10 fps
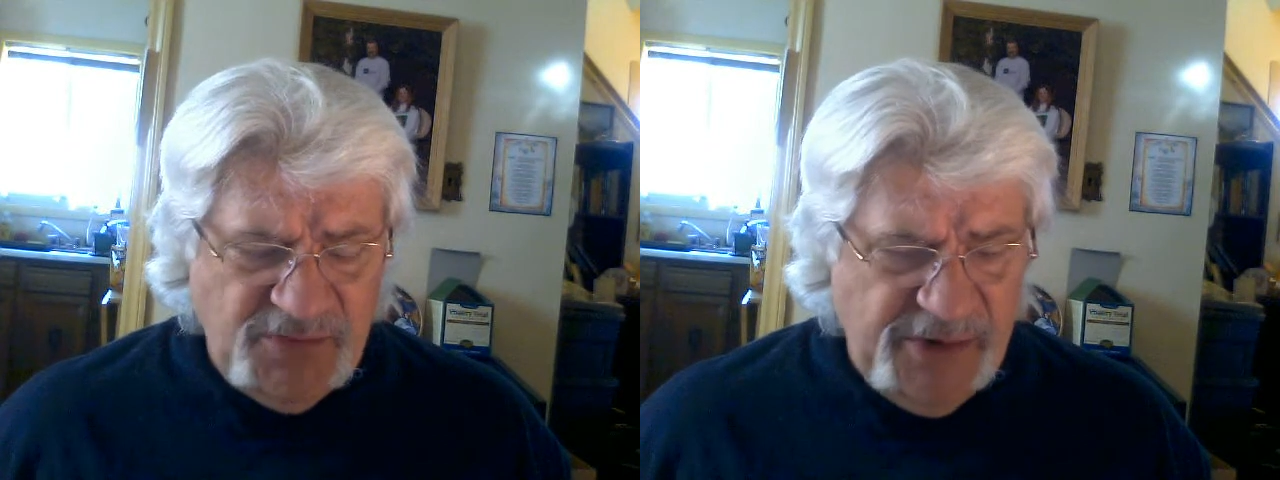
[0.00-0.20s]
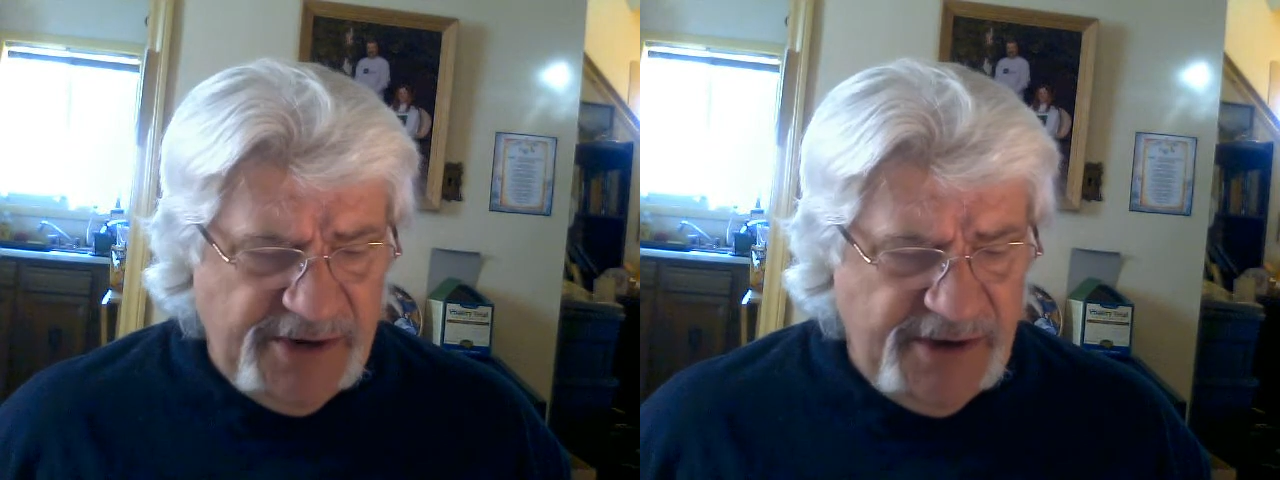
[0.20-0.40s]

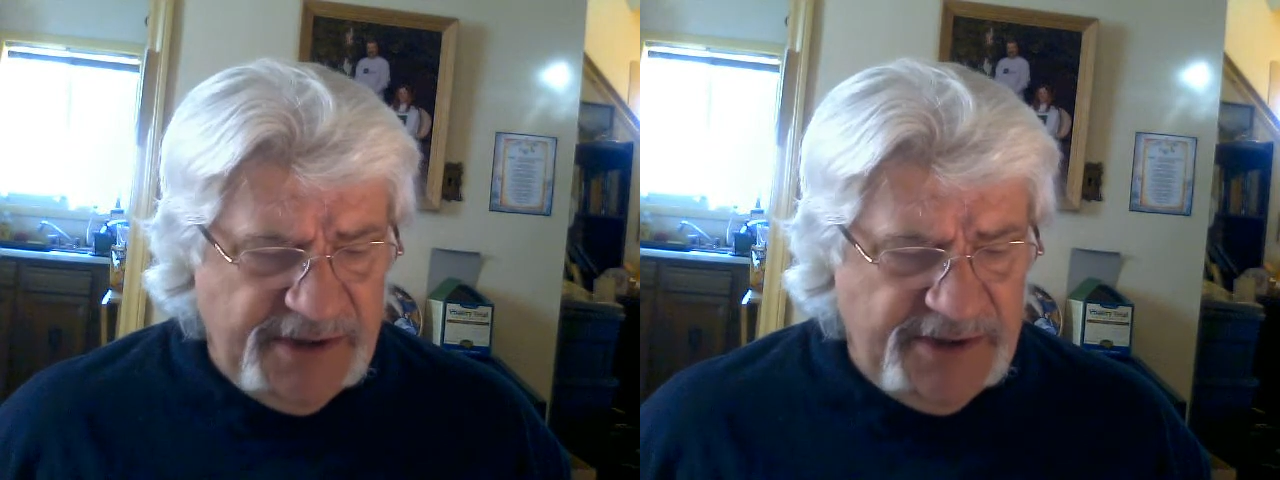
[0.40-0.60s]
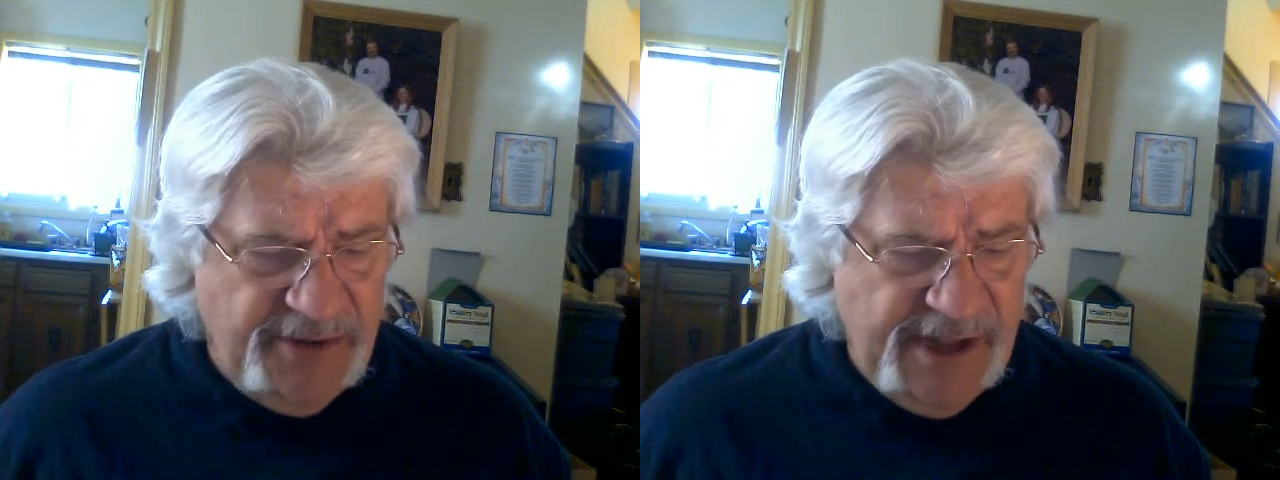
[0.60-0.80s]

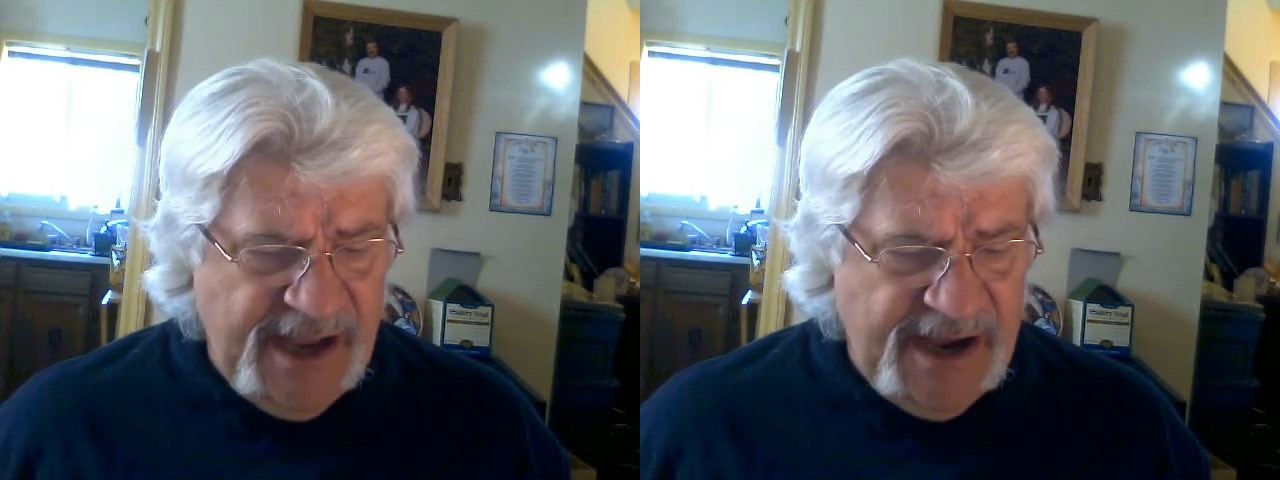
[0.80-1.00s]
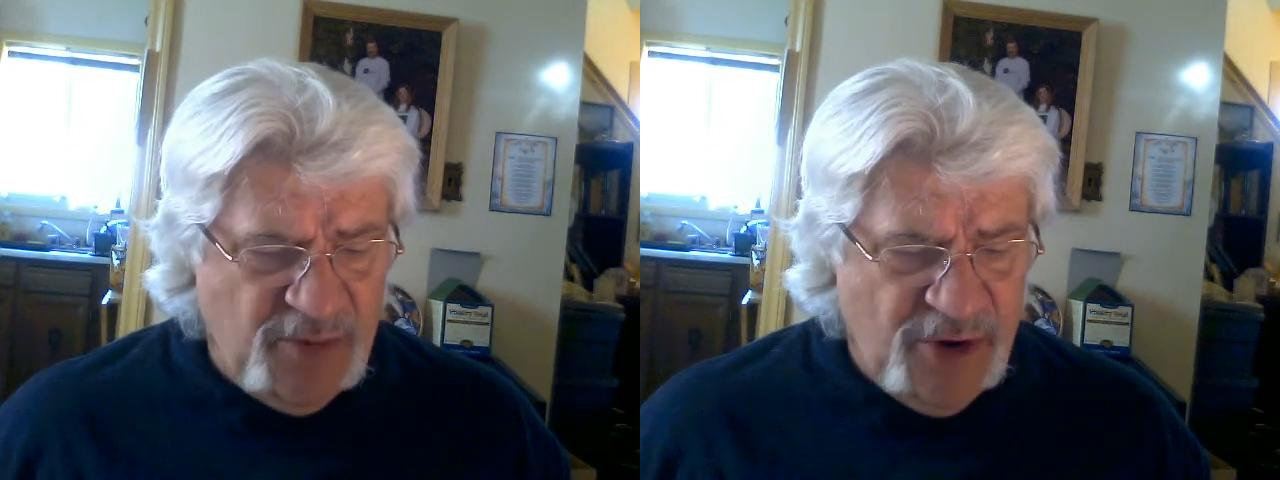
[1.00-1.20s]
Sasha went
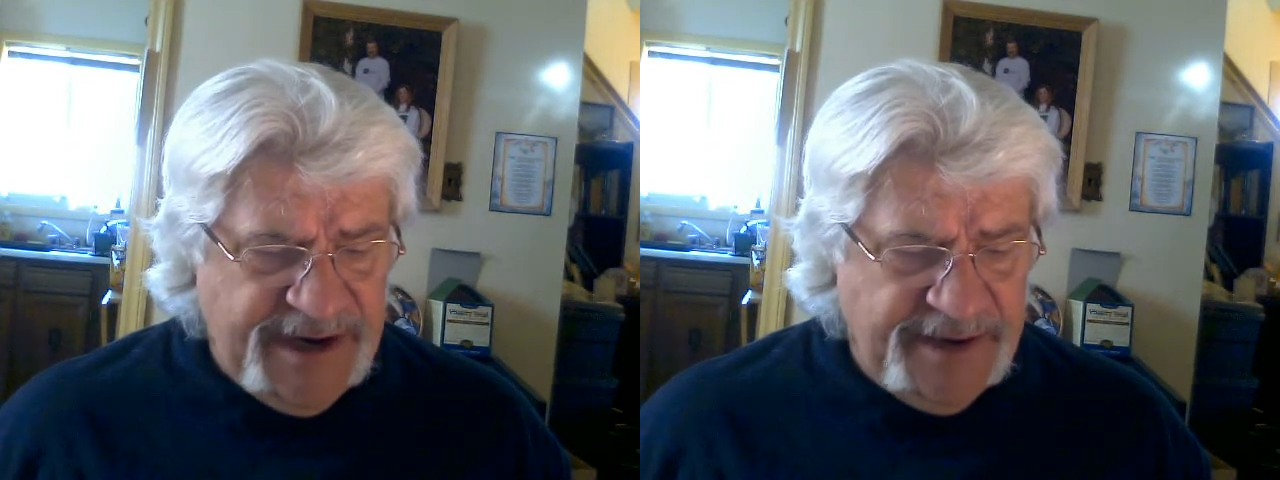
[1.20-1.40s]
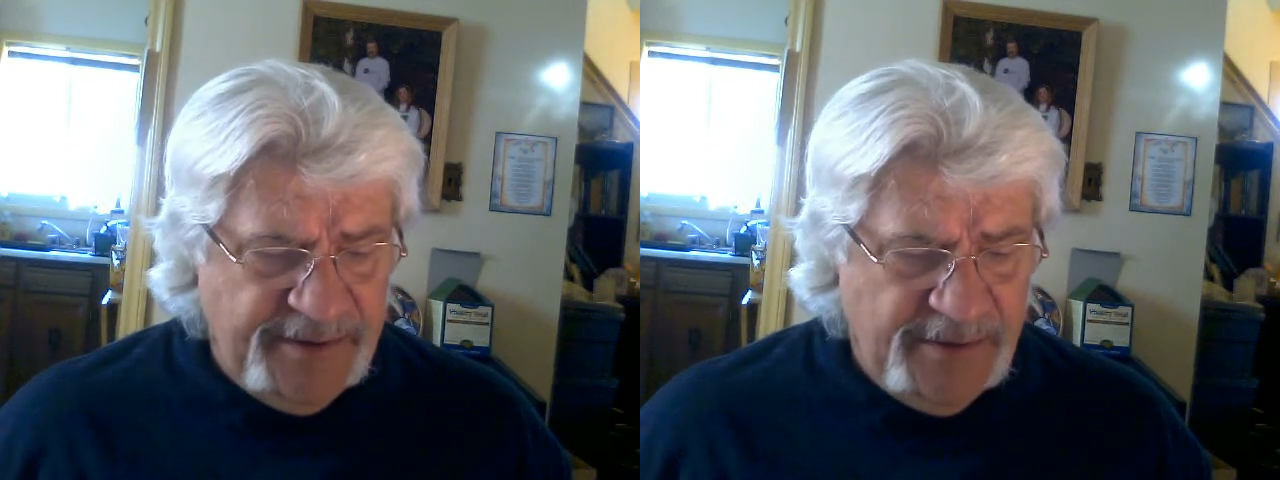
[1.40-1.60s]
on to
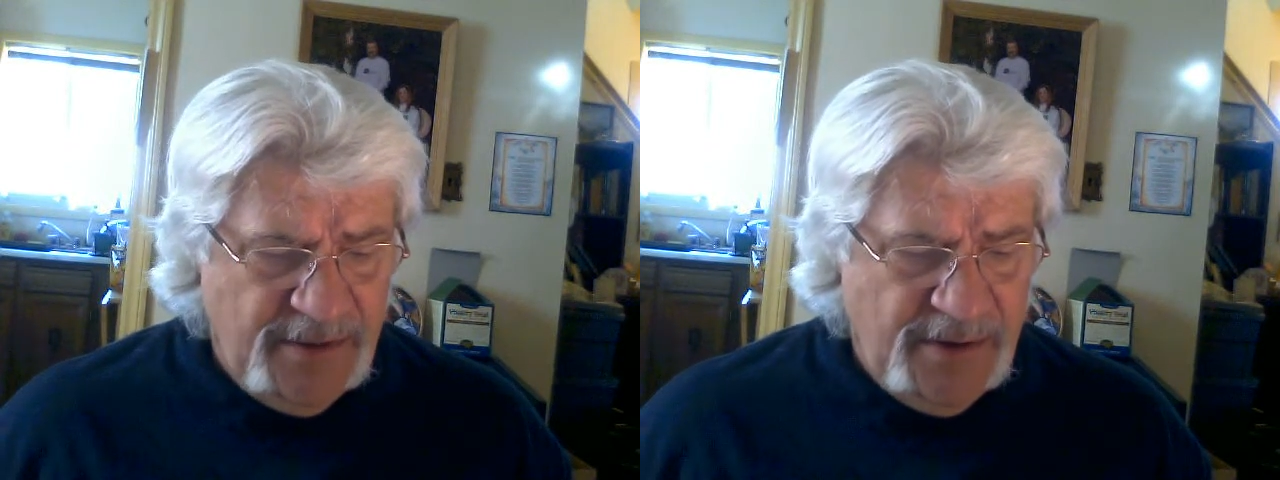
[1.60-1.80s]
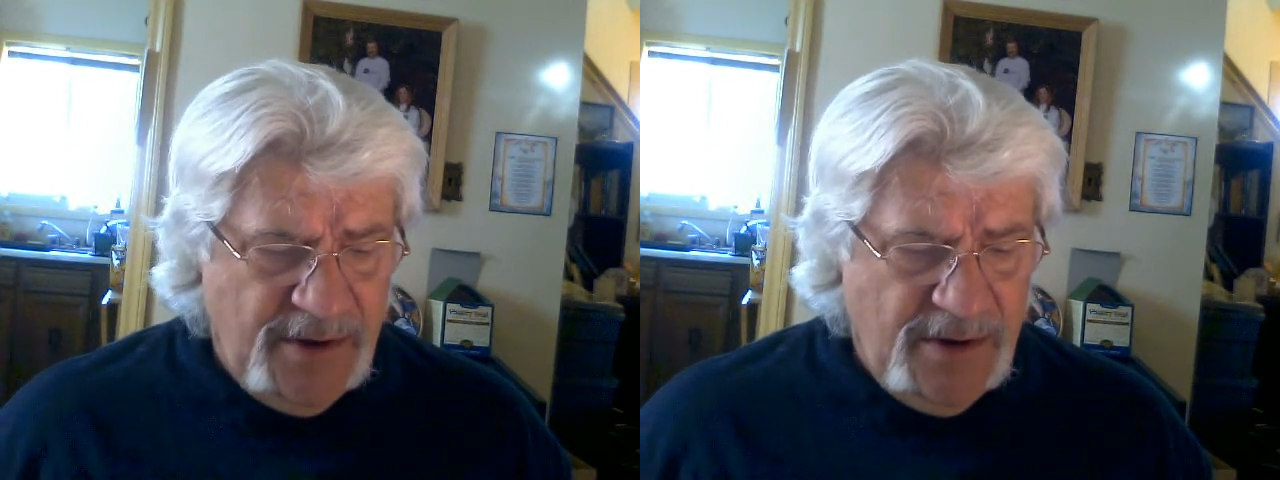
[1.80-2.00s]

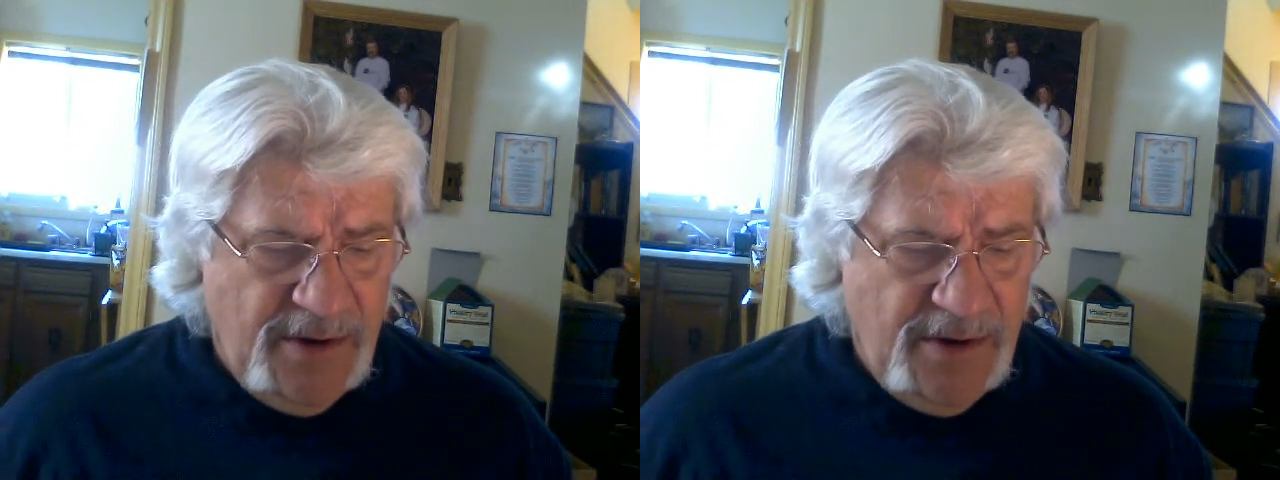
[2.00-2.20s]
elaborate.